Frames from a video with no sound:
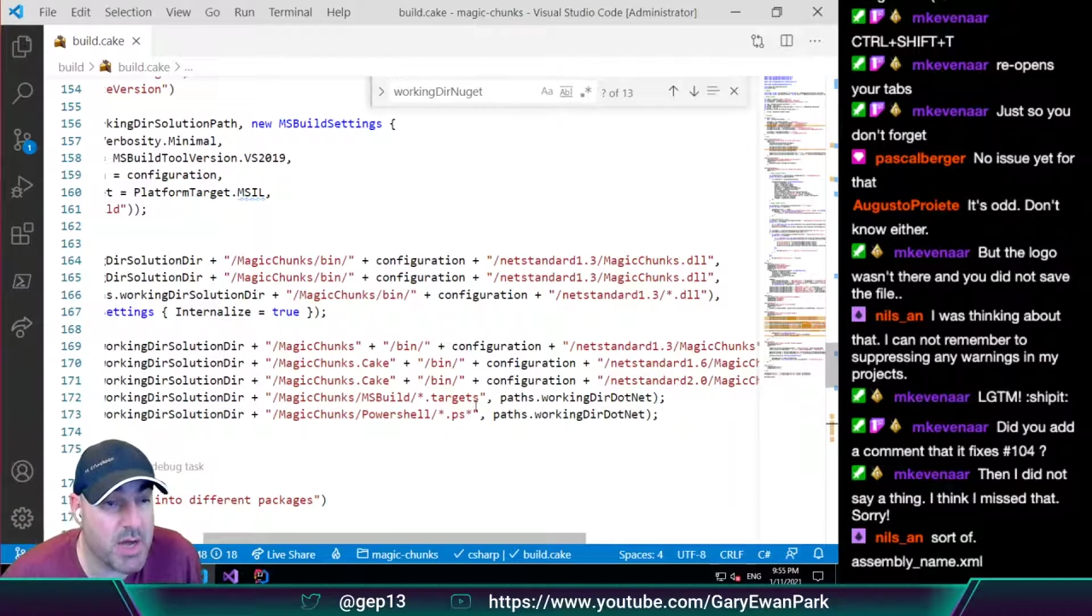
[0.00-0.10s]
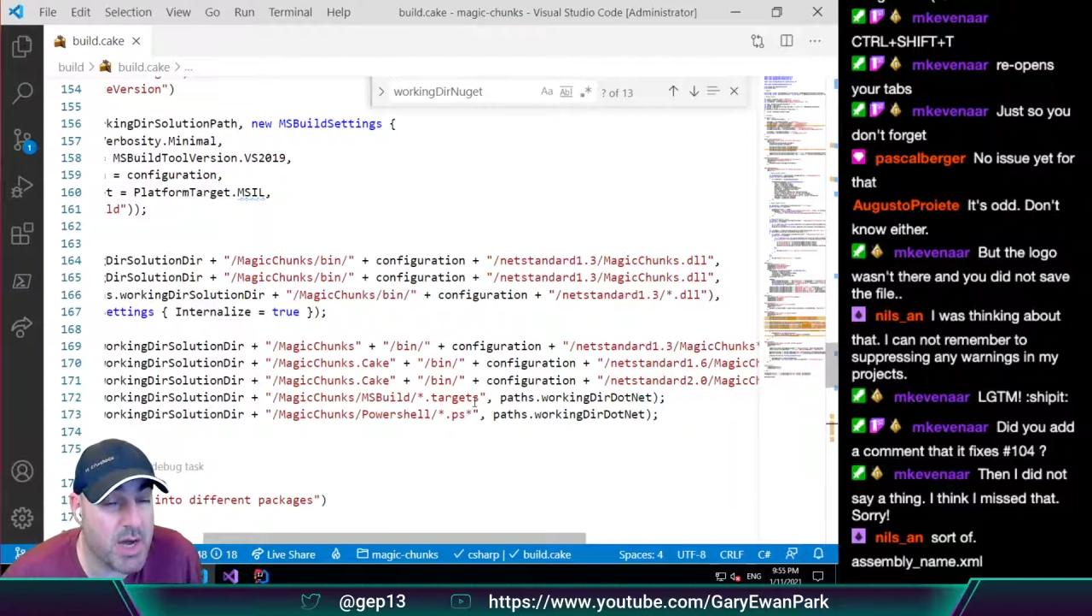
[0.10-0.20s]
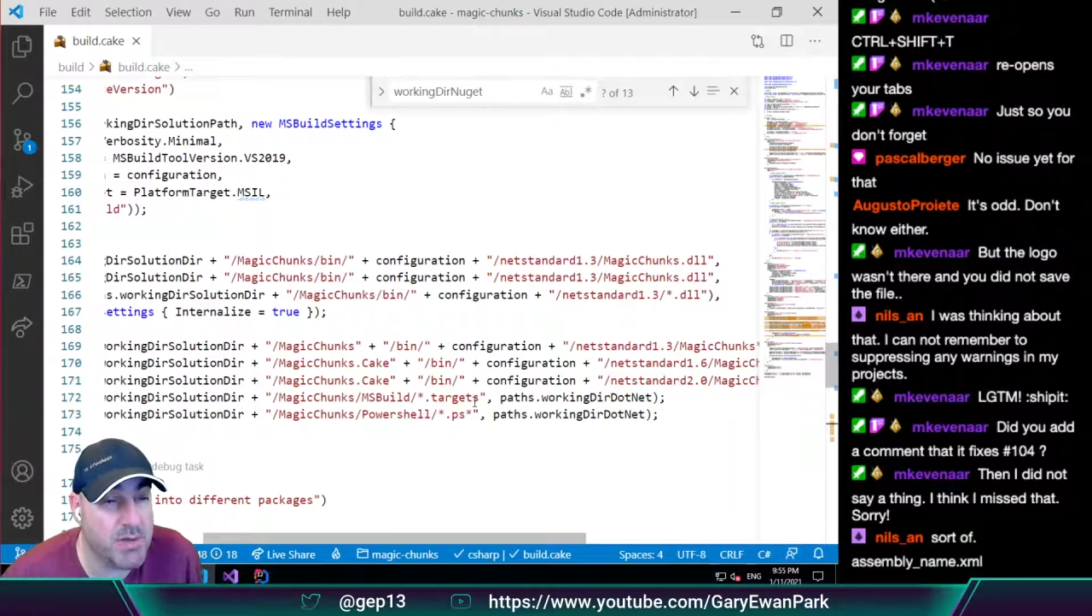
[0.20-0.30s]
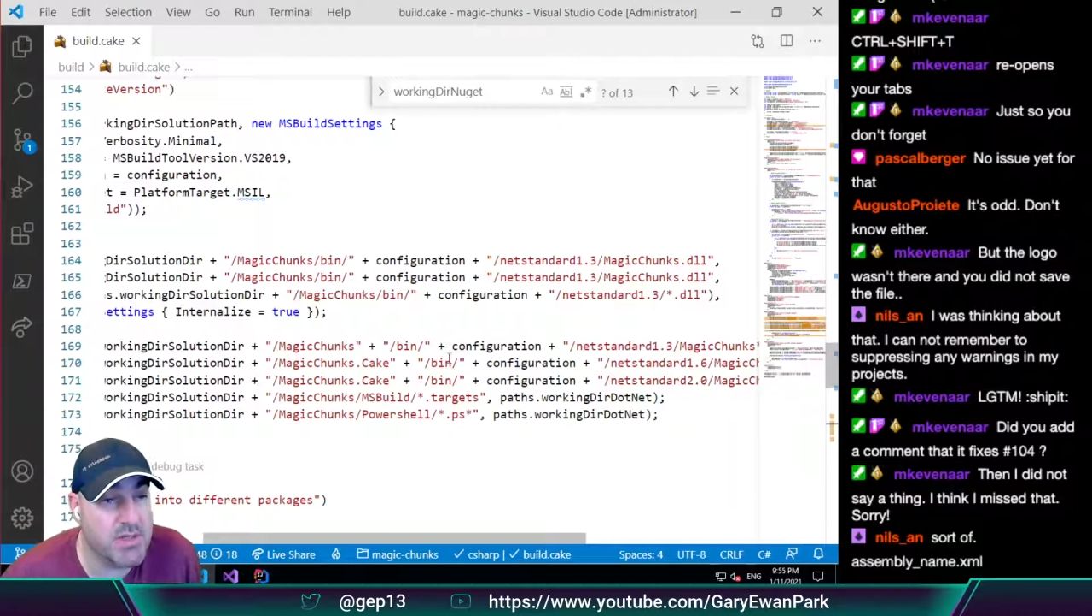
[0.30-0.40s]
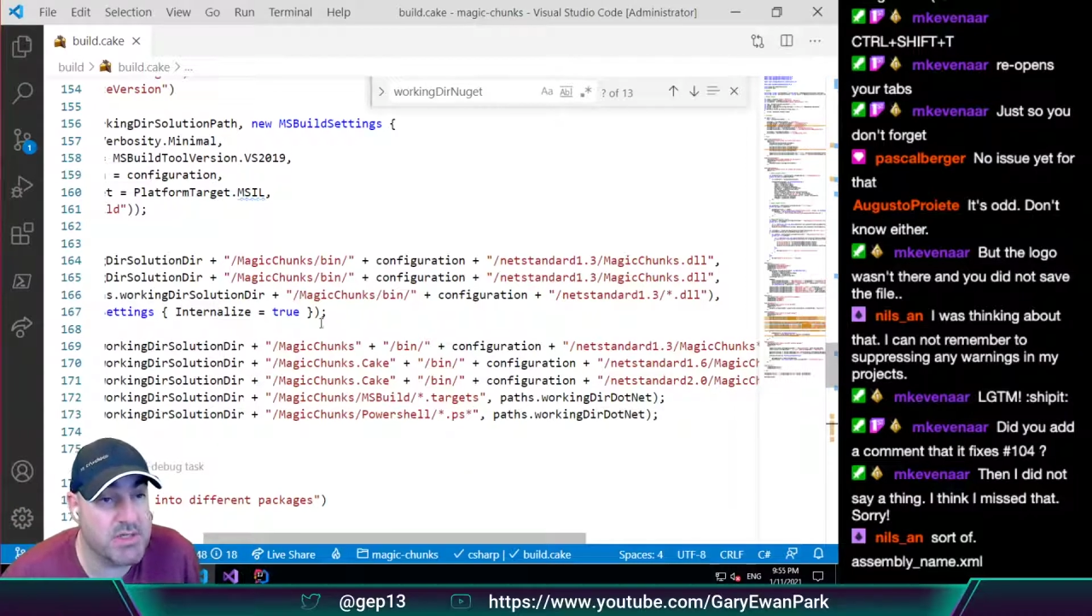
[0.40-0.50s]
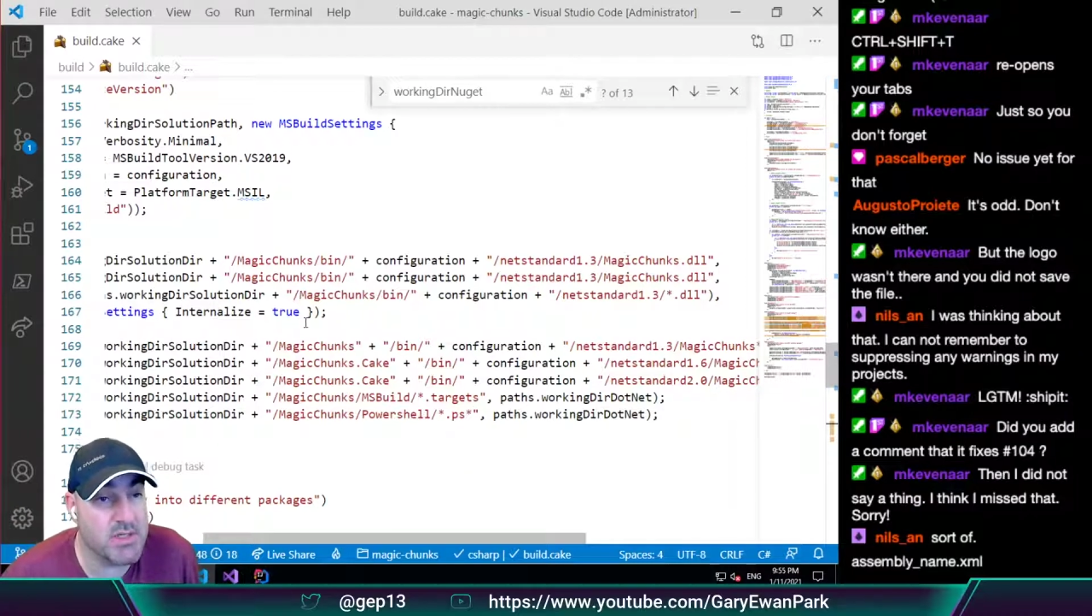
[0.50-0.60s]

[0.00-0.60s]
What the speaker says: I would need to